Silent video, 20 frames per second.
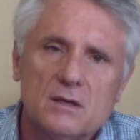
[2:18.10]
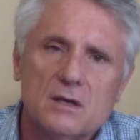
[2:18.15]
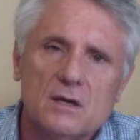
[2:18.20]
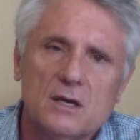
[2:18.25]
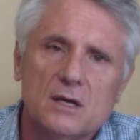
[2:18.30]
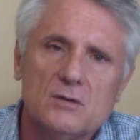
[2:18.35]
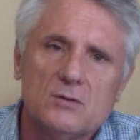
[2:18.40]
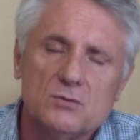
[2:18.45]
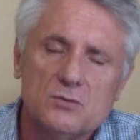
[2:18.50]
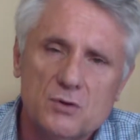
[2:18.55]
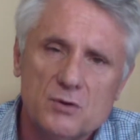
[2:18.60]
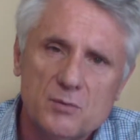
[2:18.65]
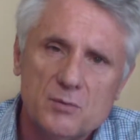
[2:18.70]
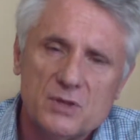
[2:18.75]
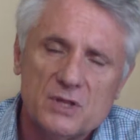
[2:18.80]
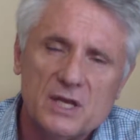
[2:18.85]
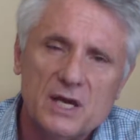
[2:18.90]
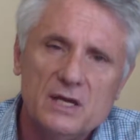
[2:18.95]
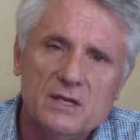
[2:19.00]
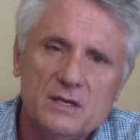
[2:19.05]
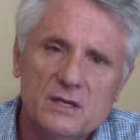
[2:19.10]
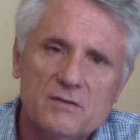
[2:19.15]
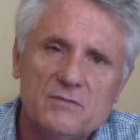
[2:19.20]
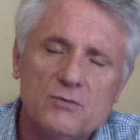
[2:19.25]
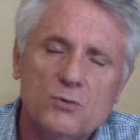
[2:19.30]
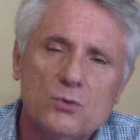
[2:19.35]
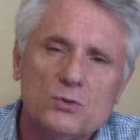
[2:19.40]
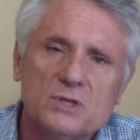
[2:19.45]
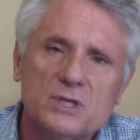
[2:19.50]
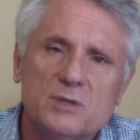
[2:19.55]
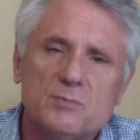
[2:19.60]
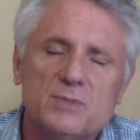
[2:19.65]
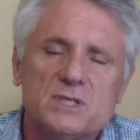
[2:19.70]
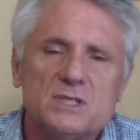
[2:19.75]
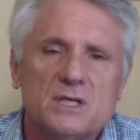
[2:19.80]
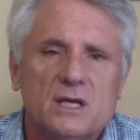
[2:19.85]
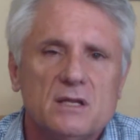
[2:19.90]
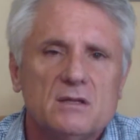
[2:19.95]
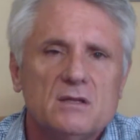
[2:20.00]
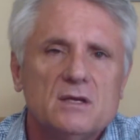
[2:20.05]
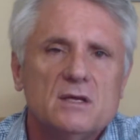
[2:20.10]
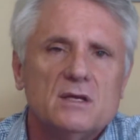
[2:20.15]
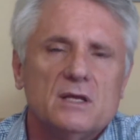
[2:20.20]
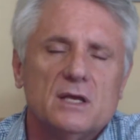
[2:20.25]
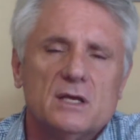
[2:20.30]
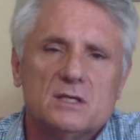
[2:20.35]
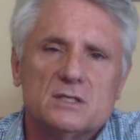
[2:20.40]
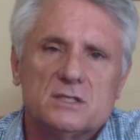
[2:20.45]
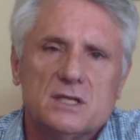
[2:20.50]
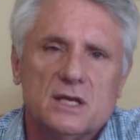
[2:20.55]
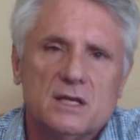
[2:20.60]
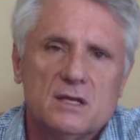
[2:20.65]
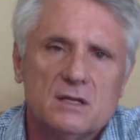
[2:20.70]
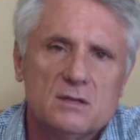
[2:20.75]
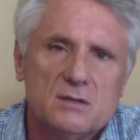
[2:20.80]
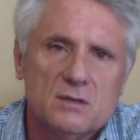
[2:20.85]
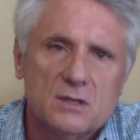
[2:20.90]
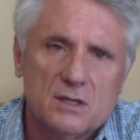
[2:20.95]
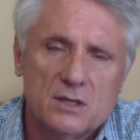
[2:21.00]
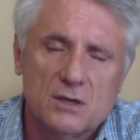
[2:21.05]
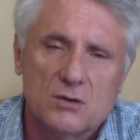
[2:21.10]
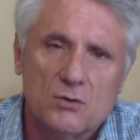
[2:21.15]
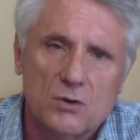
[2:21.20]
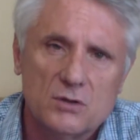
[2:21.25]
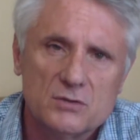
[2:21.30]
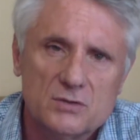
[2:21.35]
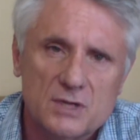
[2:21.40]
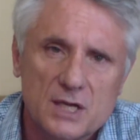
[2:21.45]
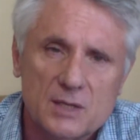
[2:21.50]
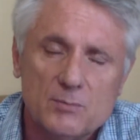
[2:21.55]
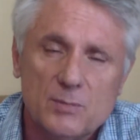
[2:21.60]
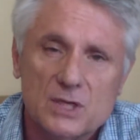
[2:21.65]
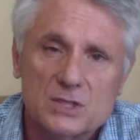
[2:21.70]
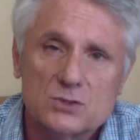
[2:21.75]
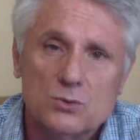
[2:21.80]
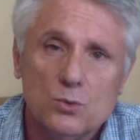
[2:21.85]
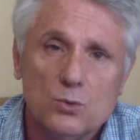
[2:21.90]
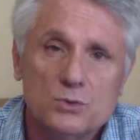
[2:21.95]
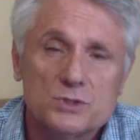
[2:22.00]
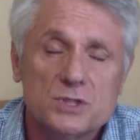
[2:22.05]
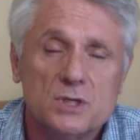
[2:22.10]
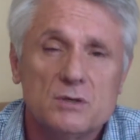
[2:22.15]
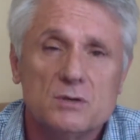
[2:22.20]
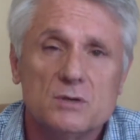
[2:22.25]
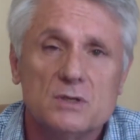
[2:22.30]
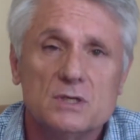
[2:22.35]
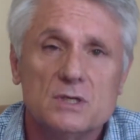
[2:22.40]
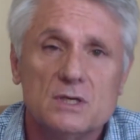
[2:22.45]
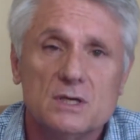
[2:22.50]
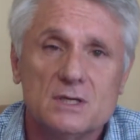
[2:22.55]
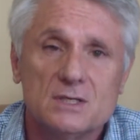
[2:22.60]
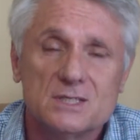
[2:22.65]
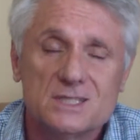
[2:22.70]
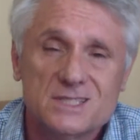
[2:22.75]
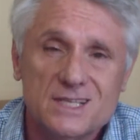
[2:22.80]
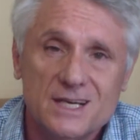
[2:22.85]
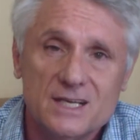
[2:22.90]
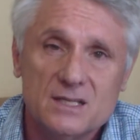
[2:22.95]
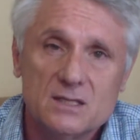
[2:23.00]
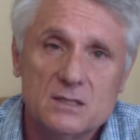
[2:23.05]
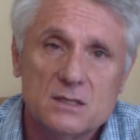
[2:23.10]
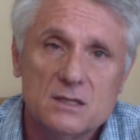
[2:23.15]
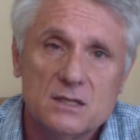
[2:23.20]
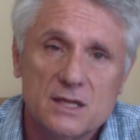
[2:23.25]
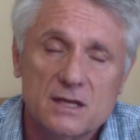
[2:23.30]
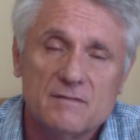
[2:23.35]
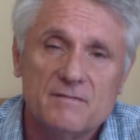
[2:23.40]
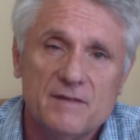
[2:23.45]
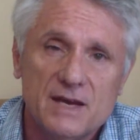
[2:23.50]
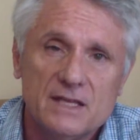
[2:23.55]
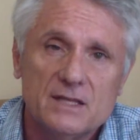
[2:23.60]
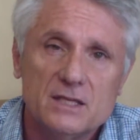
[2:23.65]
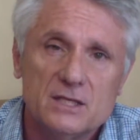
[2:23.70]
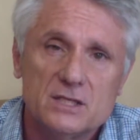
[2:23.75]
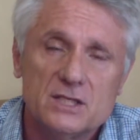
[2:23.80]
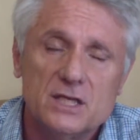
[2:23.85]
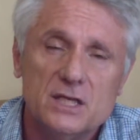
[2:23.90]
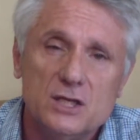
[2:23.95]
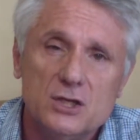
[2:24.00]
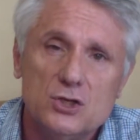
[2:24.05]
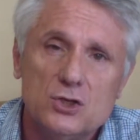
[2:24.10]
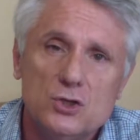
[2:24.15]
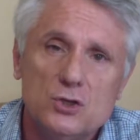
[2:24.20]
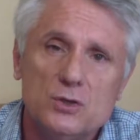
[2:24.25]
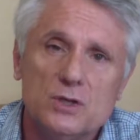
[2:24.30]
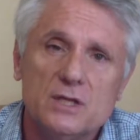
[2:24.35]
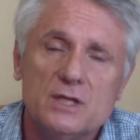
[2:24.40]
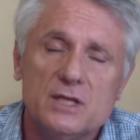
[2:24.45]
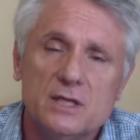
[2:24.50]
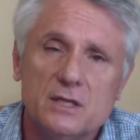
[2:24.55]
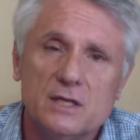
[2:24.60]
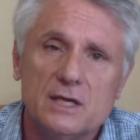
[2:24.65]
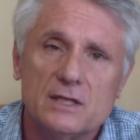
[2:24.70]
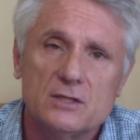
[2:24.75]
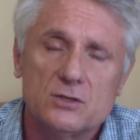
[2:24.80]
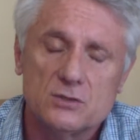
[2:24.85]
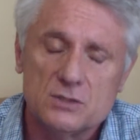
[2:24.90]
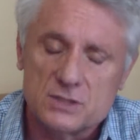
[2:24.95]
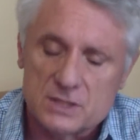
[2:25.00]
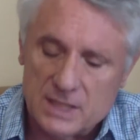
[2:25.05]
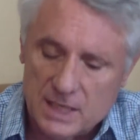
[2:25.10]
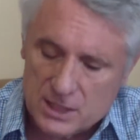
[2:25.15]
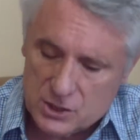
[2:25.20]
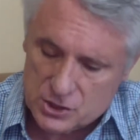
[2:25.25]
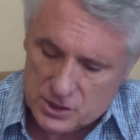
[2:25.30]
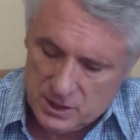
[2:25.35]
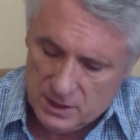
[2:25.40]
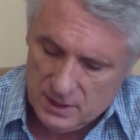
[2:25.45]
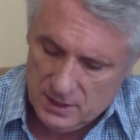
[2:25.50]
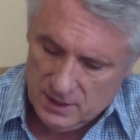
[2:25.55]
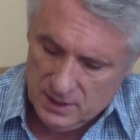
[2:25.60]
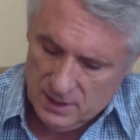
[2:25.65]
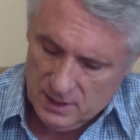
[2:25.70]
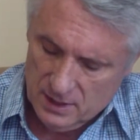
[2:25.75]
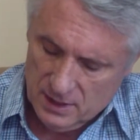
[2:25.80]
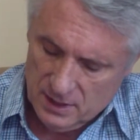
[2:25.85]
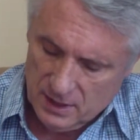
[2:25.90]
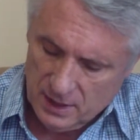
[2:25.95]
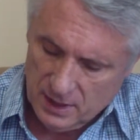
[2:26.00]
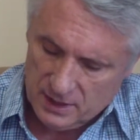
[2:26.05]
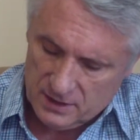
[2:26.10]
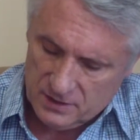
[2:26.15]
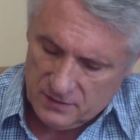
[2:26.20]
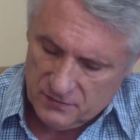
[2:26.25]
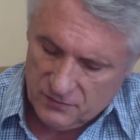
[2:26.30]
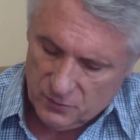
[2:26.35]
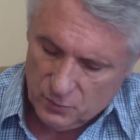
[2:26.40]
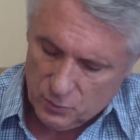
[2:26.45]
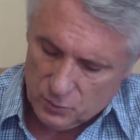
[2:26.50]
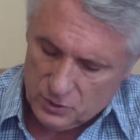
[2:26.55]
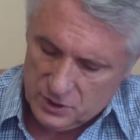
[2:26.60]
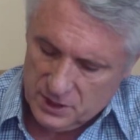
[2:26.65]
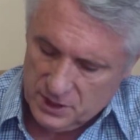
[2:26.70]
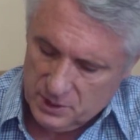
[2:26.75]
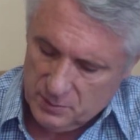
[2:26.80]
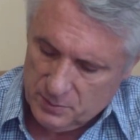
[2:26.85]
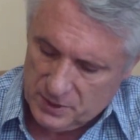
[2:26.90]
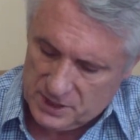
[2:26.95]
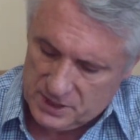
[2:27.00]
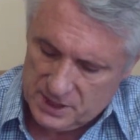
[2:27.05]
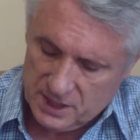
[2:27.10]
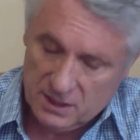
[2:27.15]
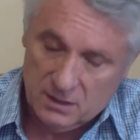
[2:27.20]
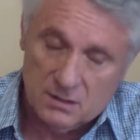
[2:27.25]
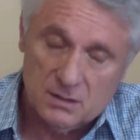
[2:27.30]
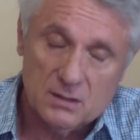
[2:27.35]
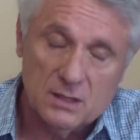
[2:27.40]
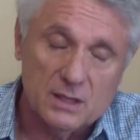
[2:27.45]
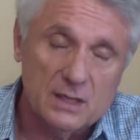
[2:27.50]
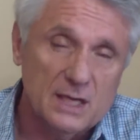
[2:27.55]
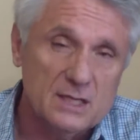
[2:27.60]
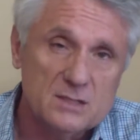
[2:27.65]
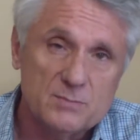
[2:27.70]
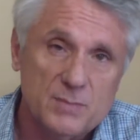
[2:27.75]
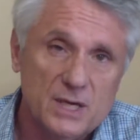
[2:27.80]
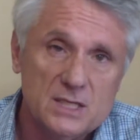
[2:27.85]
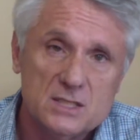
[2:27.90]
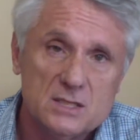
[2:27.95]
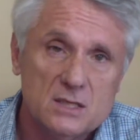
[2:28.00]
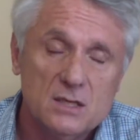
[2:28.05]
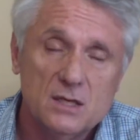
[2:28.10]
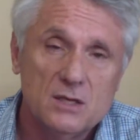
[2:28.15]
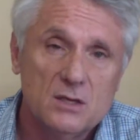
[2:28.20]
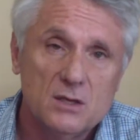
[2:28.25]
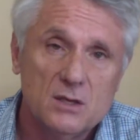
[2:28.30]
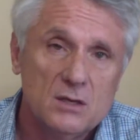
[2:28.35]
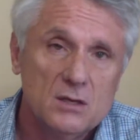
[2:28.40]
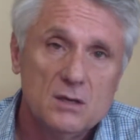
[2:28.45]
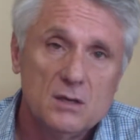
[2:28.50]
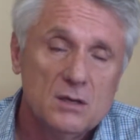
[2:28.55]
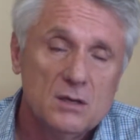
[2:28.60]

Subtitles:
to retain the 14% is that the contract must also state that VAT is included in that transaction at 14%. And that's basically